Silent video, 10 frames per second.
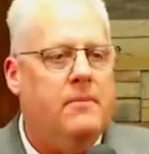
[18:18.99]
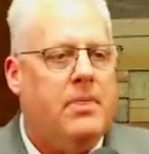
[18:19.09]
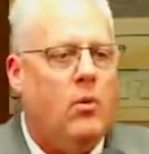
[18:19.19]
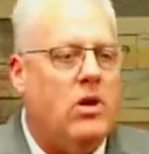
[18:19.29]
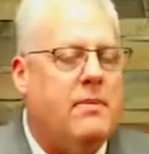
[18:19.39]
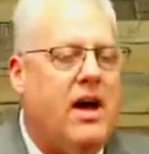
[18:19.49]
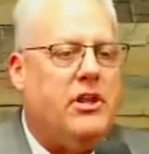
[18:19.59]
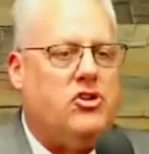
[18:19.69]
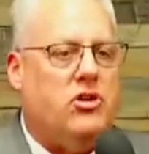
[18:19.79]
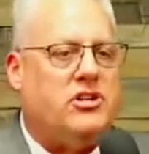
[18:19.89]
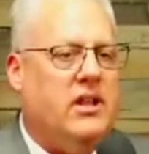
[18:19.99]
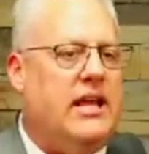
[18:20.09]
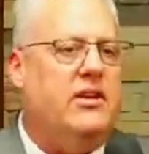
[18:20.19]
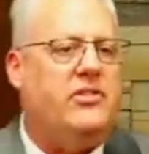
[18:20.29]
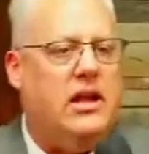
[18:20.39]
What about the church of the
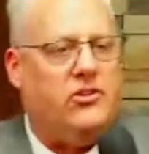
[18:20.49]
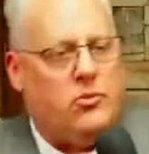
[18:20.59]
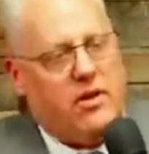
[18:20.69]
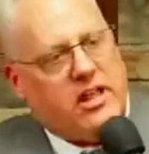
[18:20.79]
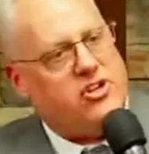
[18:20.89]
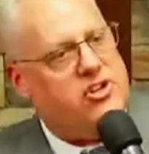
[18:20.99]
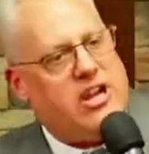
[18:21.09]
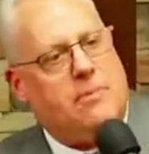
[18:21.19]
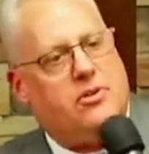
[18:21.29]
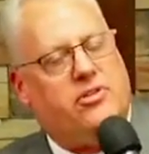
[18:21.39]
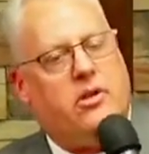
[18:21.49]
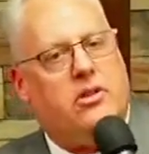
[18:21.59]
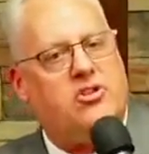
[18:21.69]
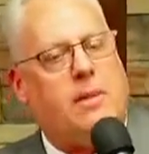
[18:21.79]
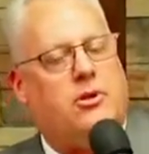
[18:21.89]
Laodiceans in Revelation chapter,
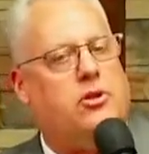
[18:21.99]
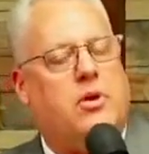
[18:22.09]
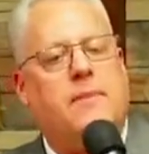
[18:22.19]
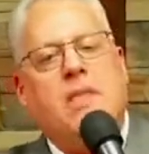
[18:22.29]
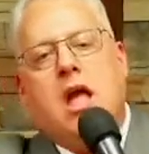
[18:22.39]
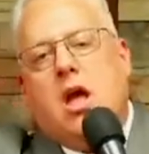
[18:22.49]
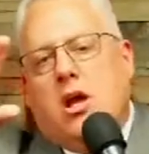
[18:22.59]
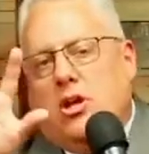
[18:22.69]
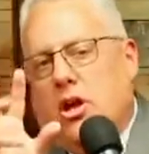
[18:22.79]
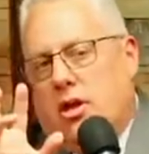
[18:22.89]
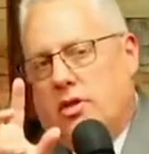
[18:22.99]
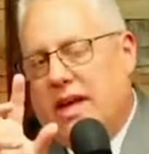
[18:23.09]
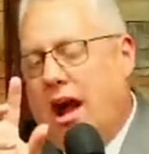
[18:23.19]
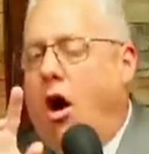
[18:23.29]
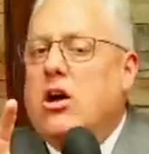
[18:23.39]
chapter 3? They
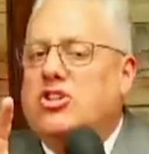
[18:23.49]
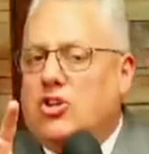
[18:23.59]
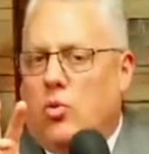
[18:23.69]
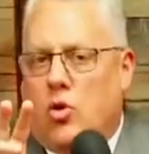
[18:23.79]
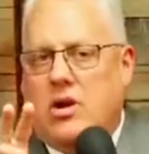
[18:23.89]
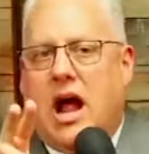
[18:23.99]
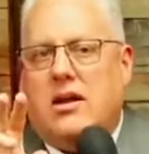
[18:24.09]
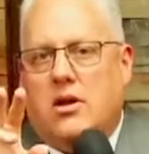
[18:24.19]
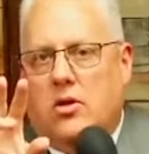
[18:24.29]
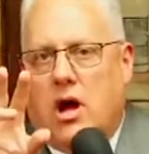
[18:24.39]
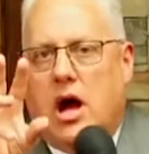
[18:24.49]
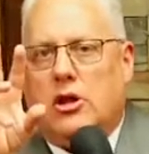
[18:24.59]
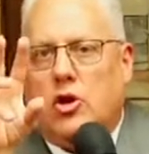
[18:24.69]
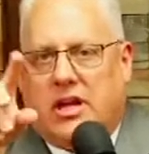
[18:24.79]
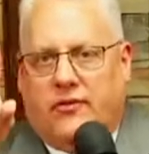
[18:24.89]
also were not uh,
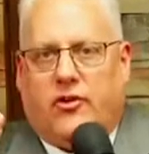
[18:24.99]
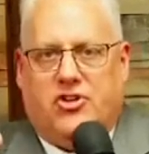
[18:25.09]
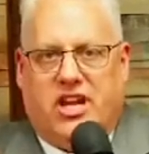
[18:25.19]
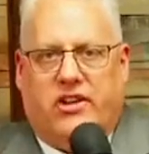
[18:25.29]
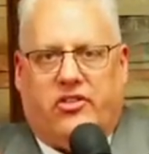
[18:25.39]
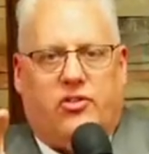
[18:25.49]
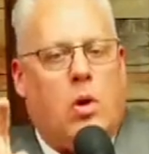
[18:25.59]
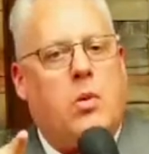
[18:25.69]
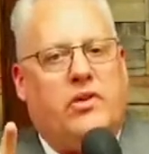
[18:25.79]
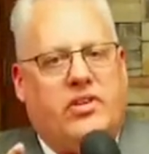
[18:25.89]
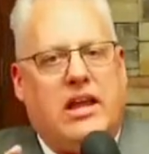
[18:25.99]
looking for Jesus. Where was he?